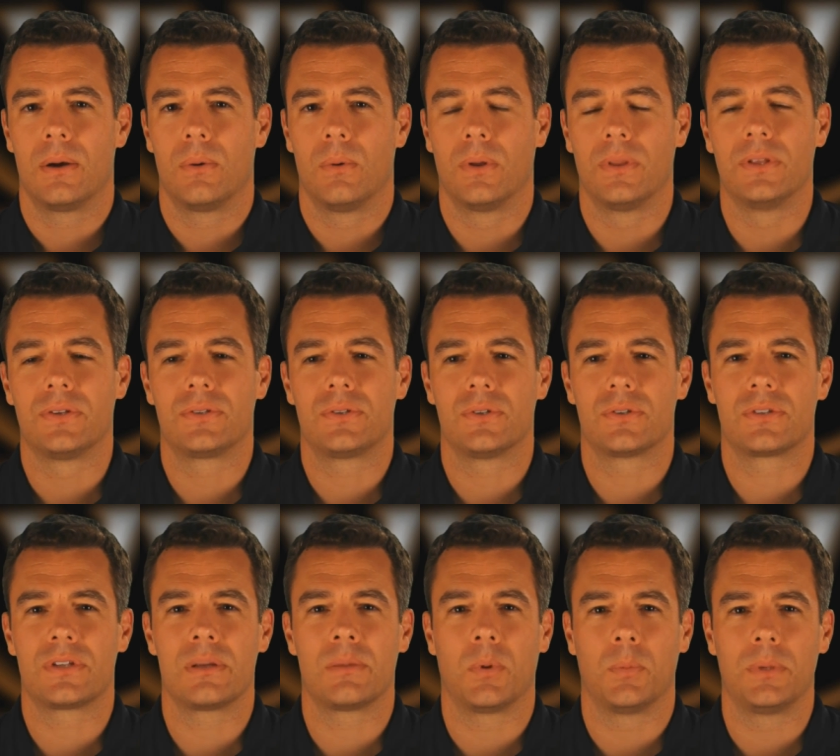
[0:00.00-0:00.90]
Well, this year's
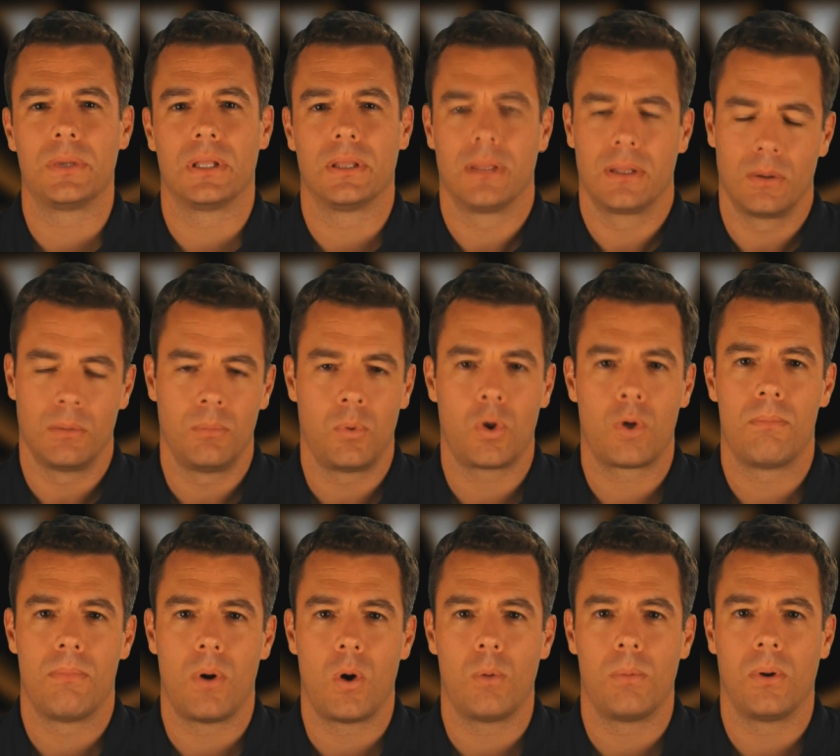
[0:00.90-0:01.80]
team will be a little more
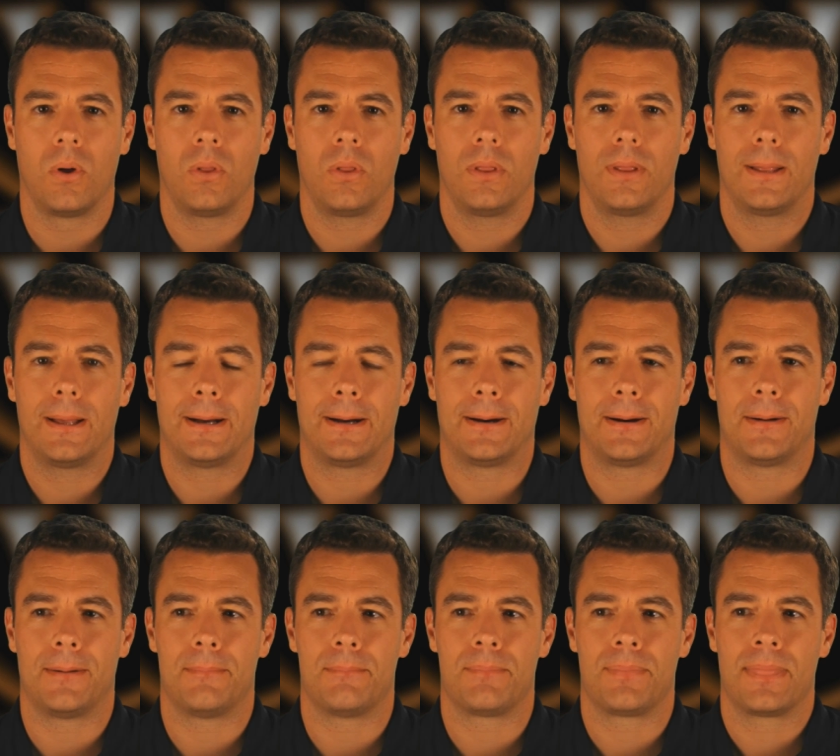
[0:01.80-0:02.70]
mobile,
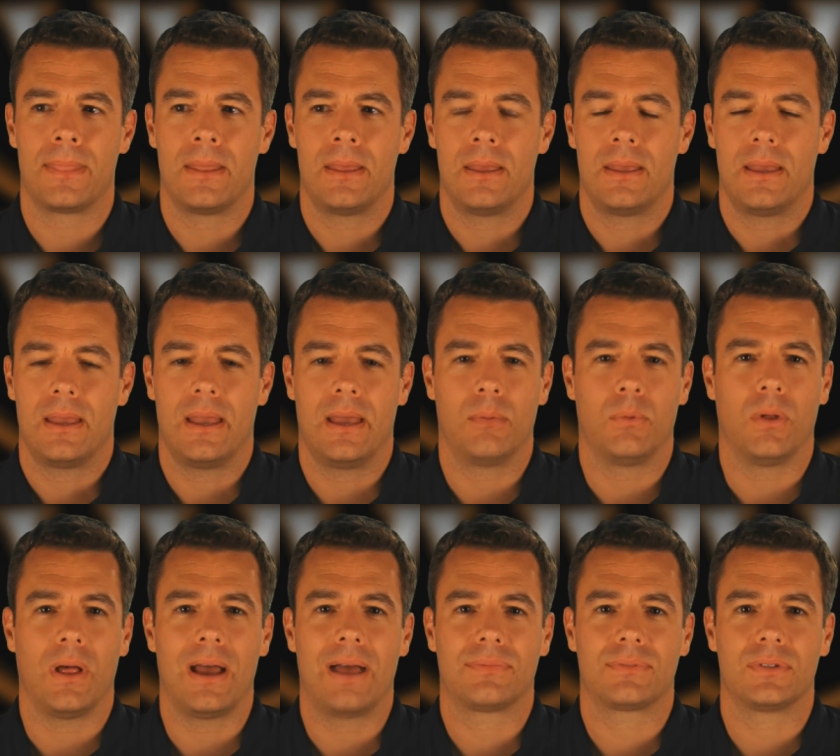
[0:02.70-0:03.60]
um, and
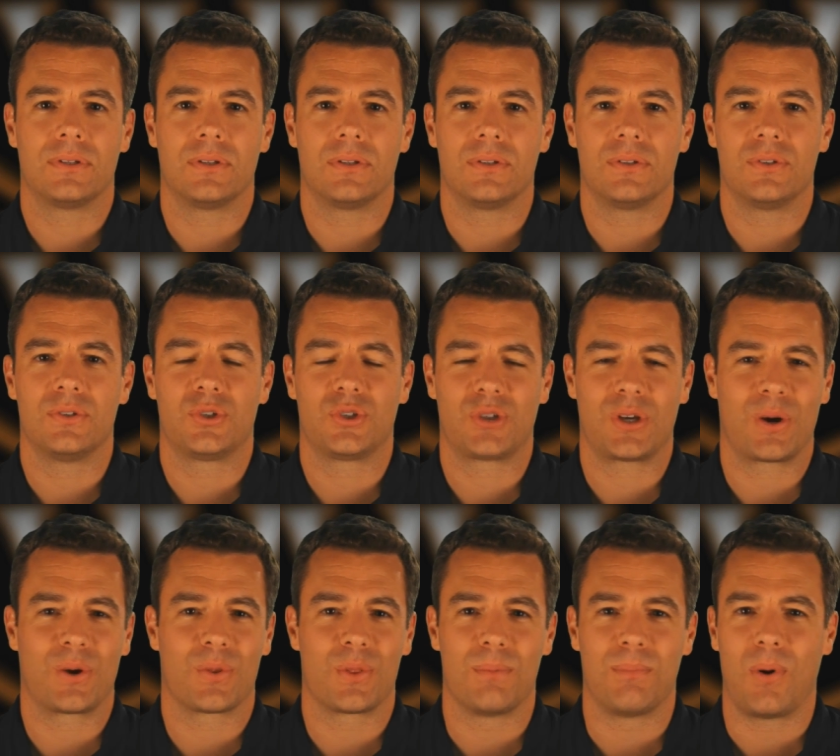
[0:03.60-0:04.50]
we'll have to
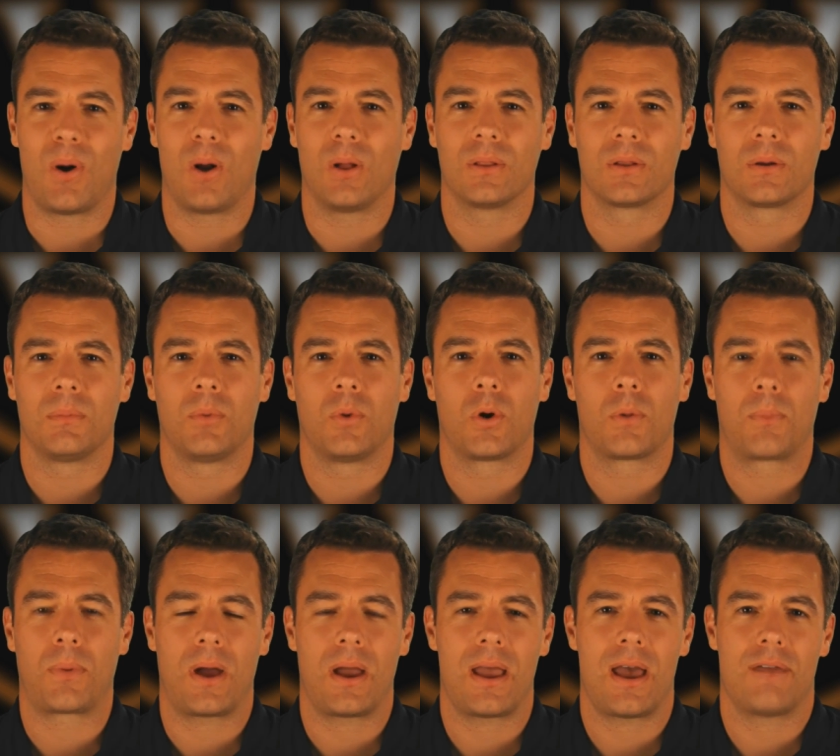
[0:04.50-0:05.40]
share the ball a little more,
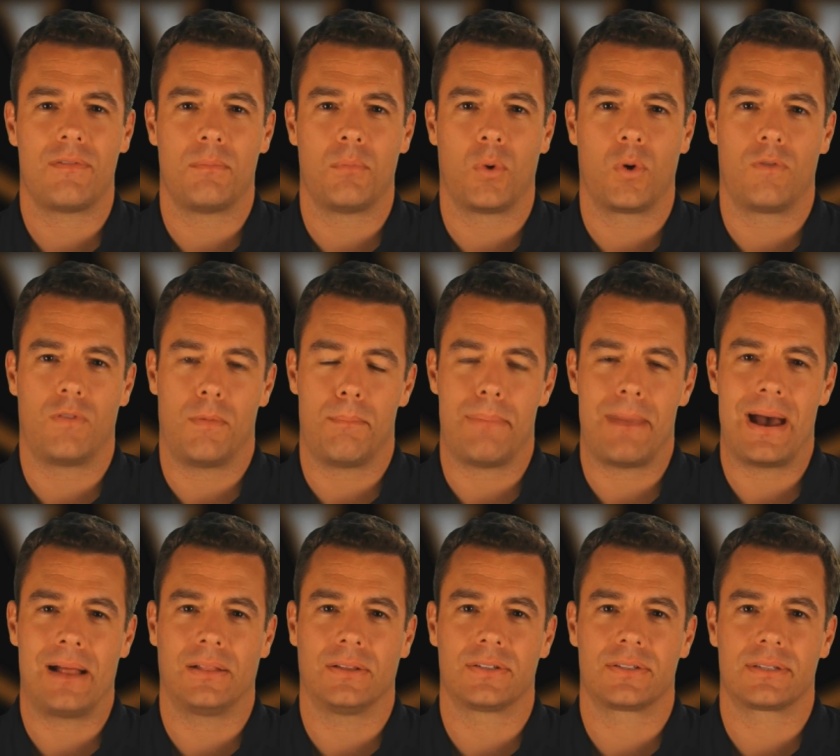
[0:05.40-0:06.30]
probably have more of a
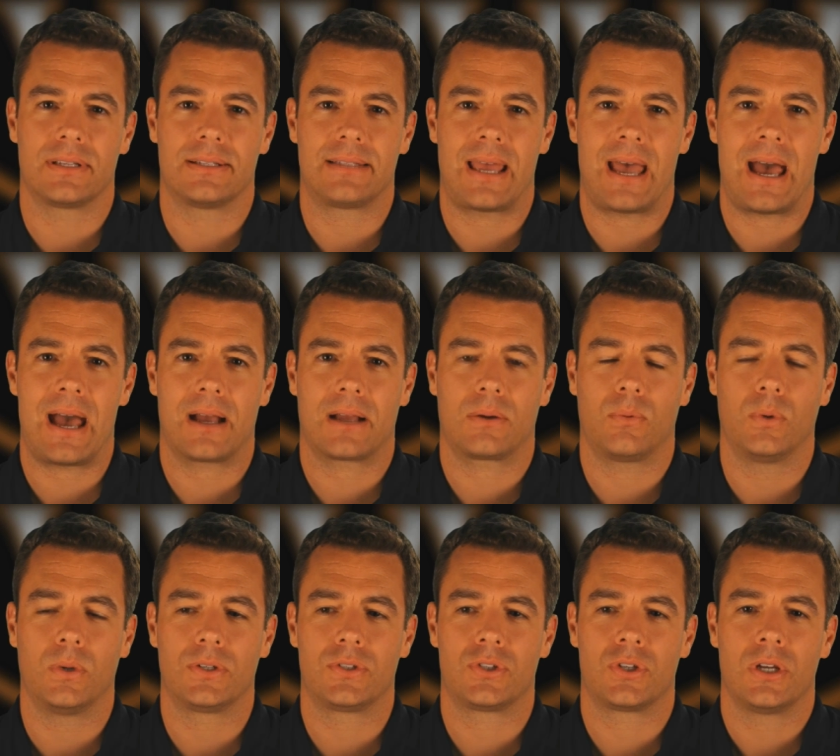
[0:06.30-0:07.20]
balanced attack,
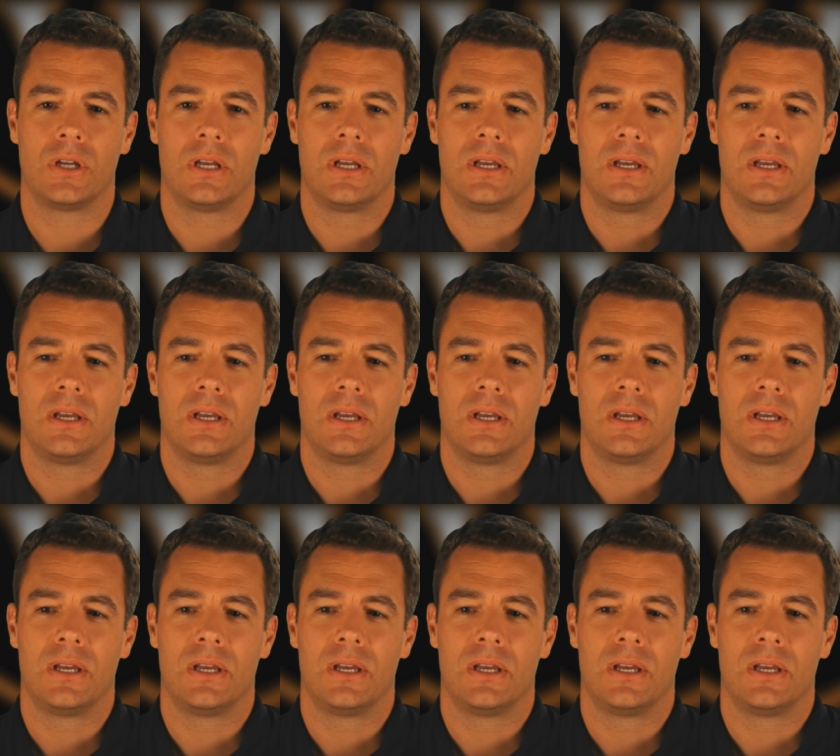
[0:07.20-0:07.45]
which